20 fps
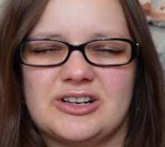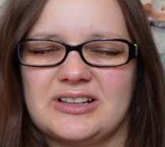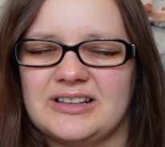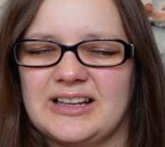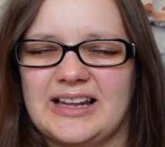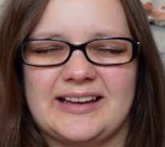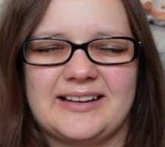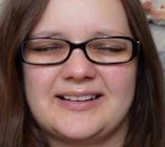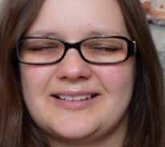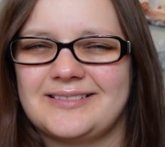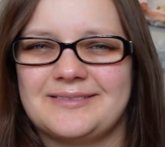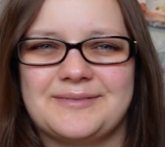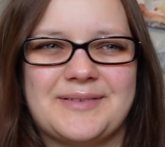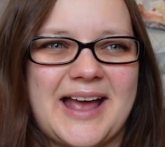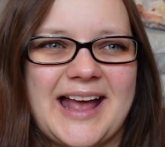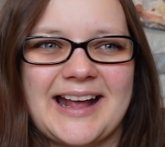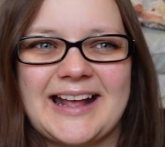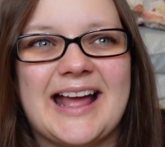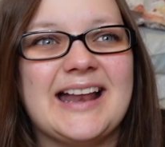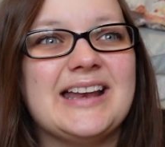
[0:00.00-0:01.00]
like,
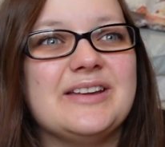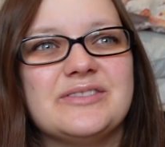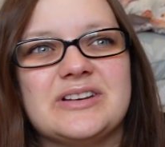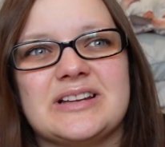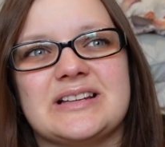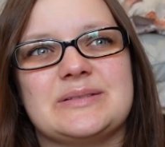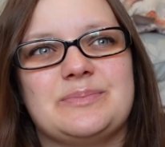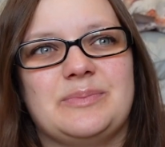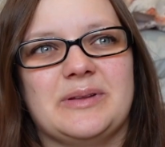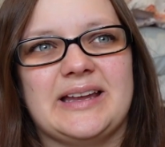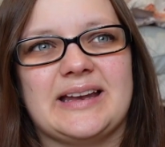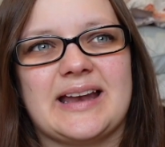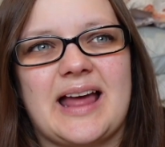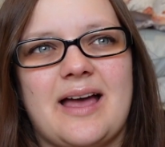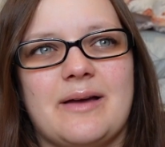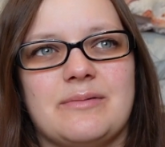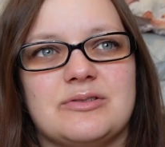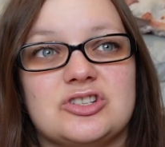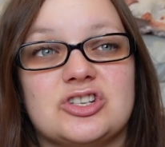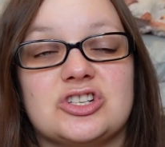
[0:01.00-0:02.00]
I can't even explain it.
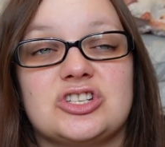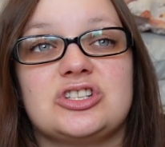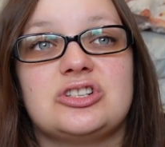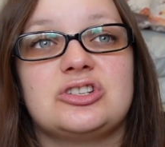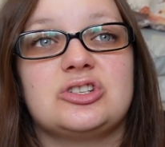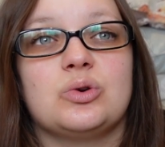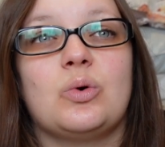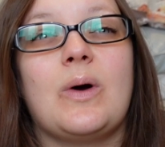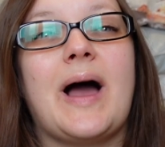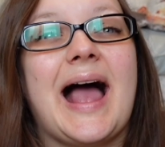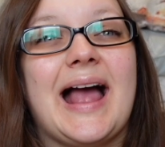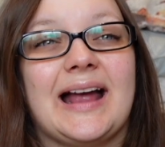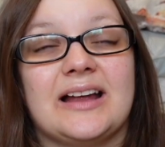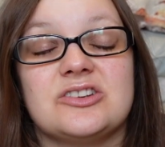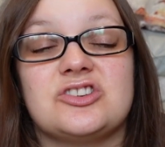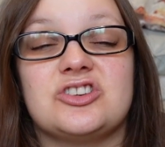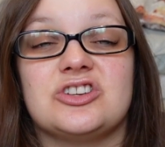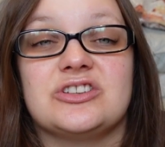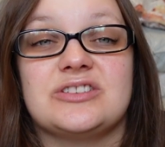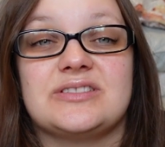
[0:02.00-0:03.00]
I was just so
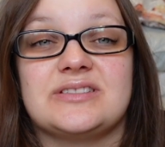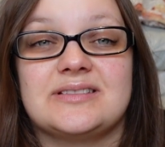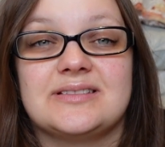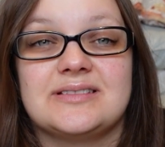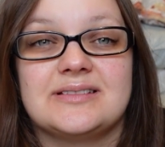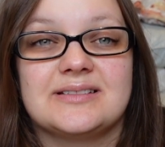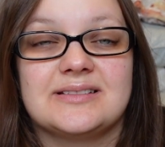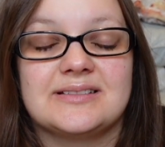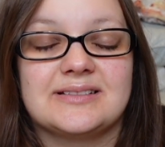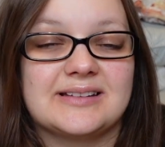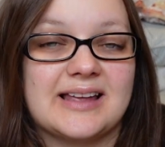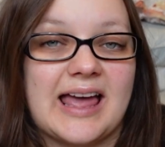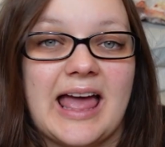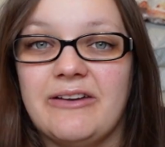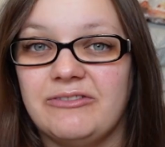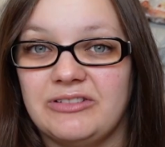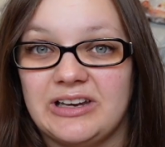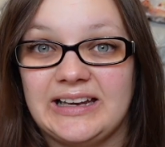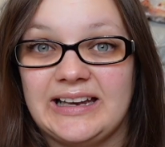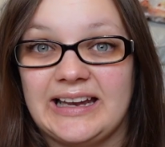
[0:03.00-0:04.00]
anxious
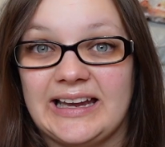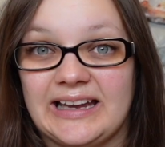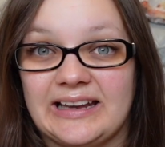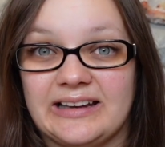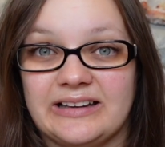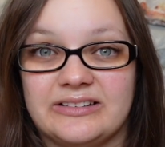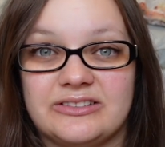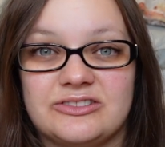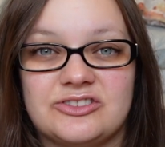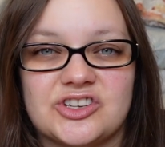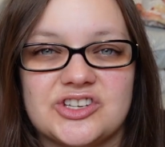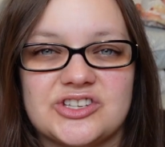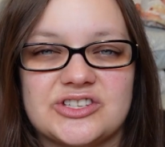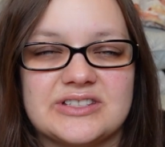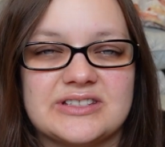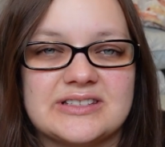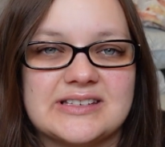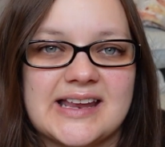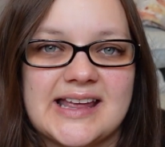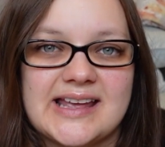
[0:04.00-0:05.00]
every day.
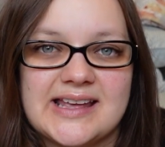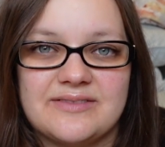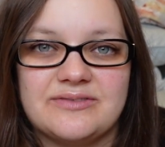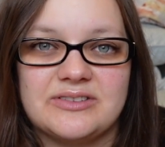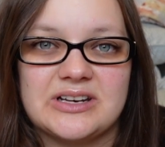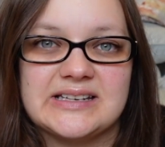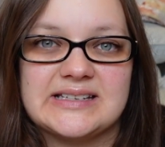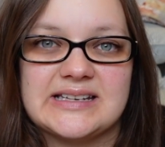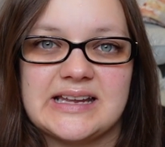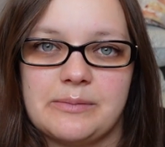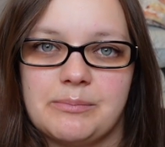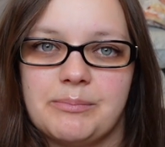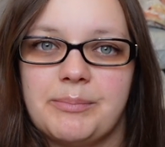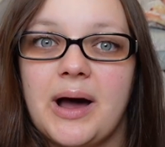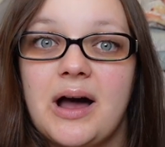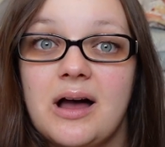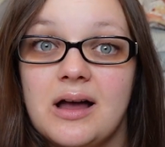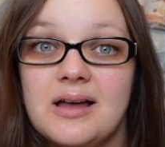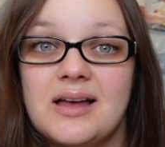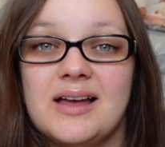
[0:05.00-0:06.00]
Just every day.
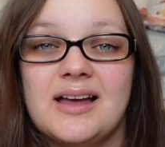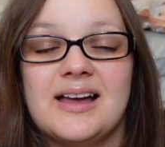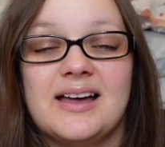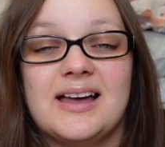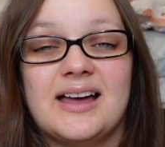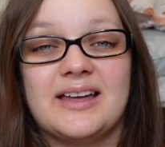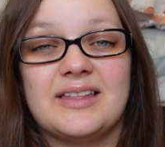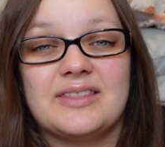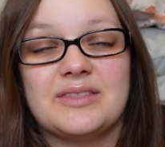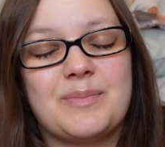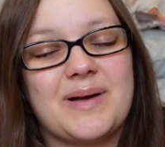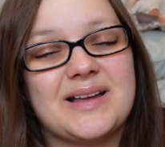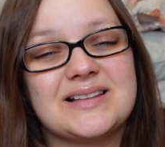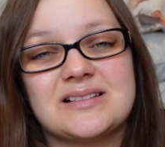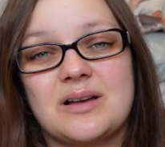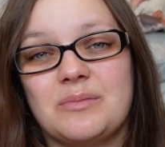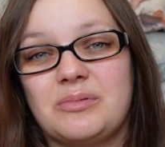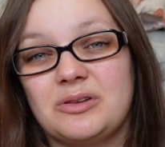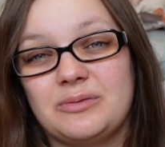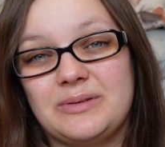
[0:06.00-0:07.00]
But the past
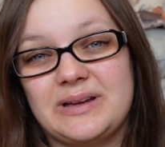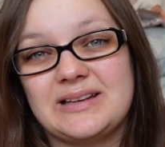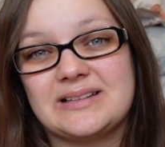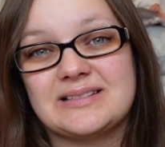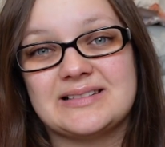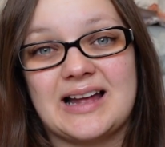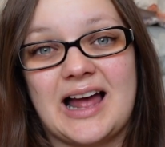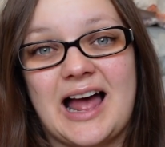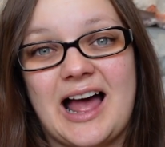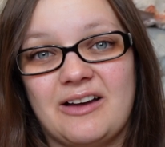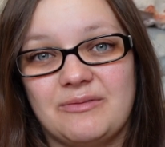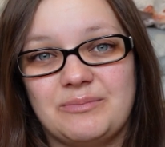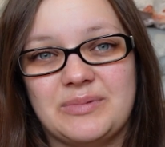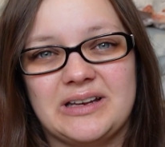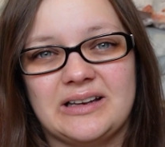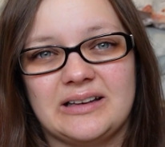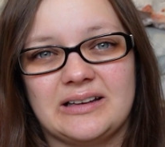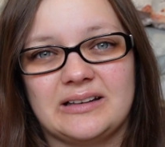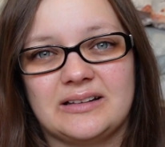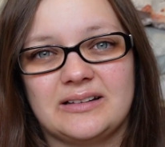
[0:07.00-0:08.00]
couple of weeks have
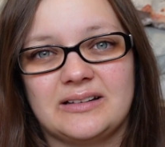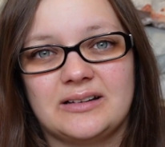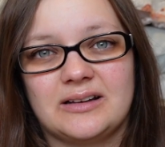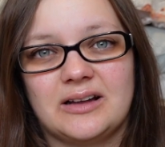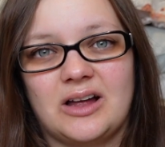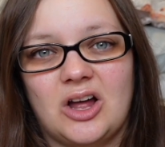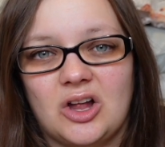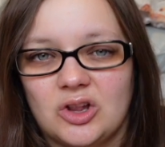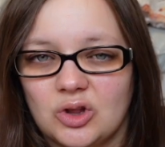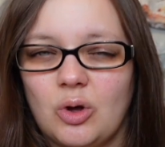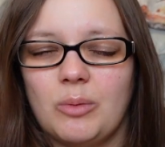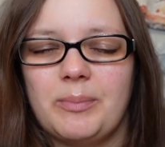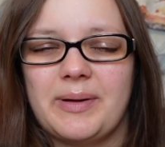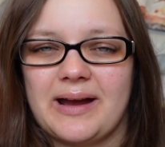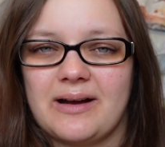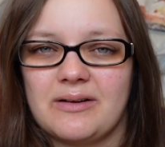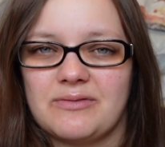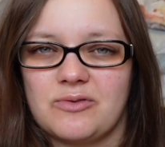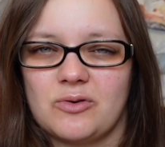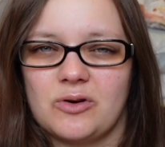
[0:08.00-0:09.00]
been a lot
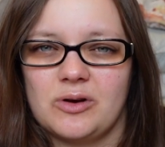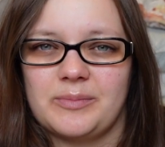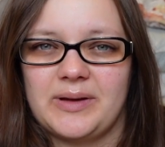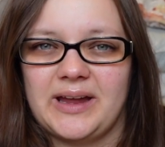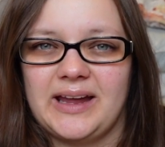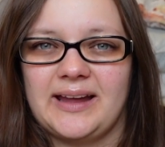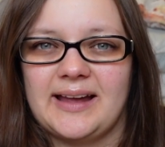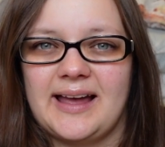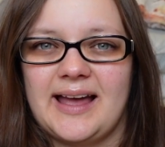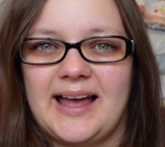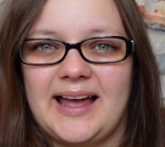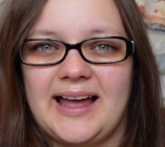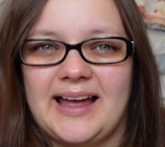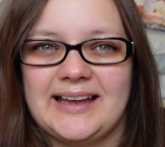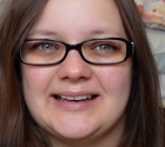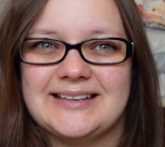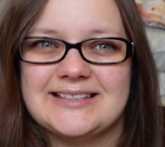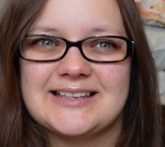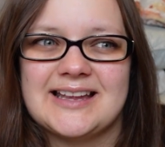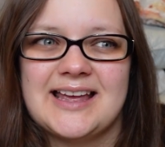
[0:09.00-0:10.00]
better for me,
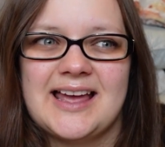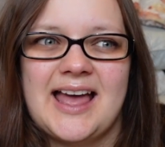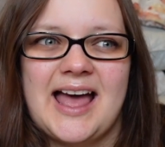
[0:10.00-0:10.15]
and